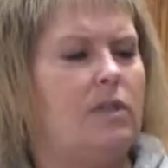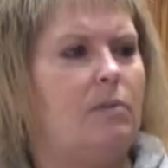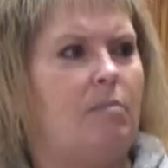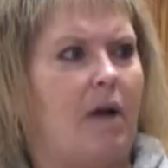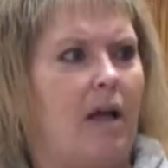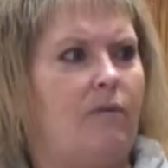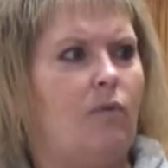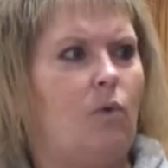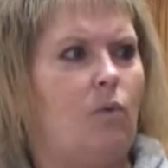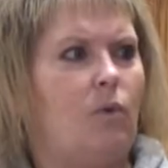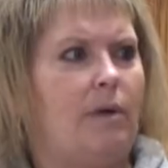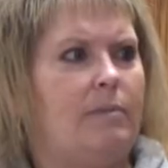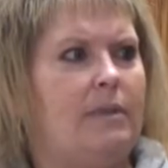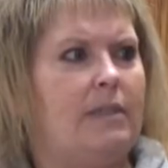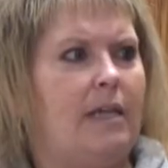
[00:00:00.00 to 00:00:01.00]
MyVote
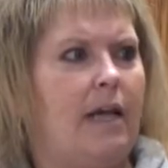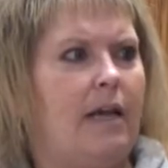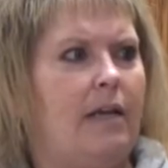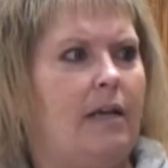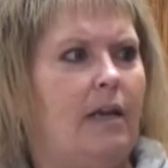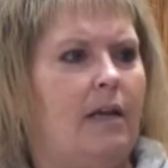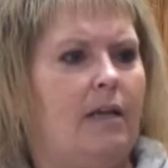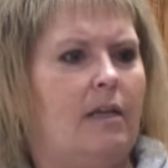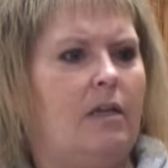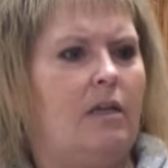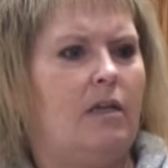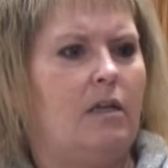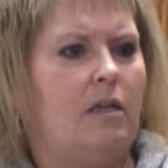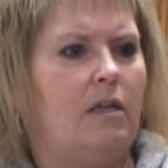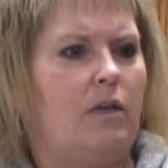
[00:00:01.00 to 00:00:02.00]
website,
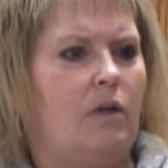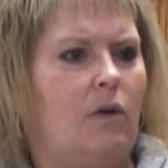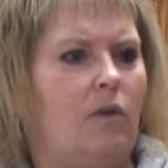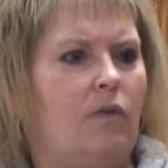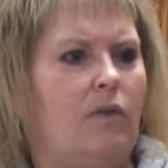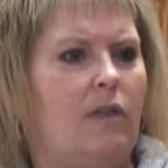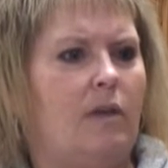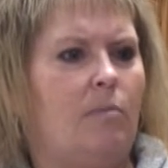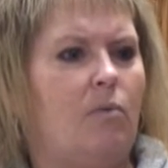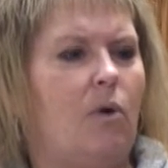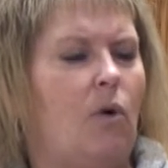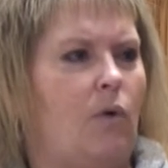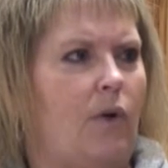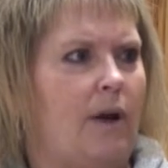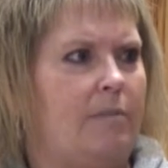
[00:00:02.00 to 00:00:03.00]
you know, the
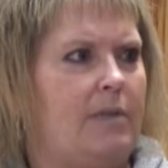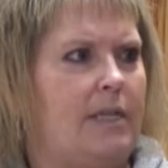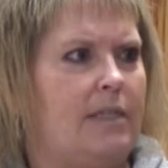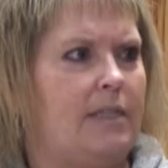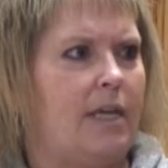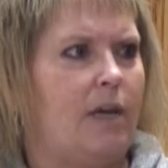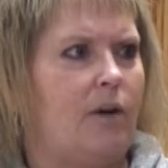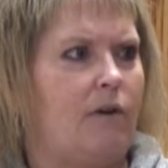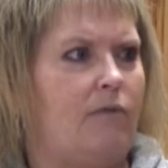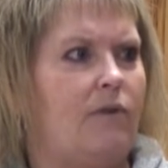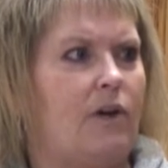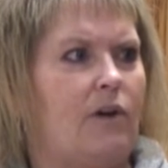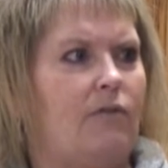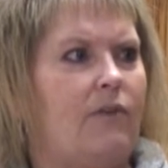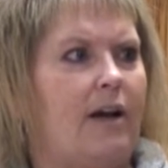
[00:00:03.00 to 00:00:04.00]
program takes care of
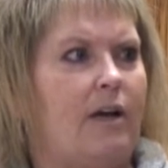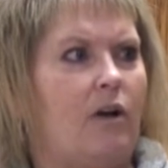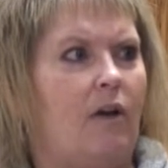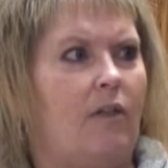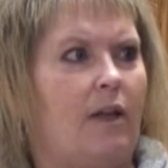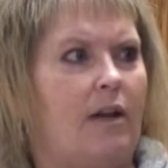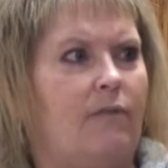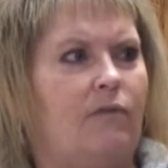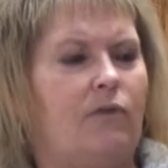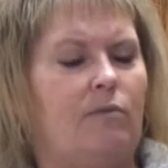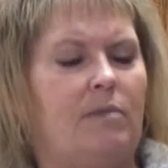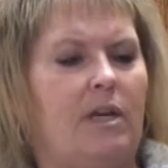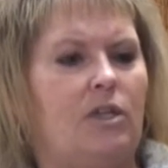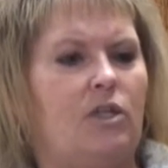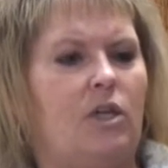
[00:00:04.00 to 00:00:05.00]
verifying all that
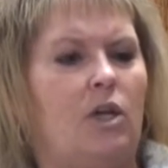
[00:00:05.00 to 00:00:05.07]
information.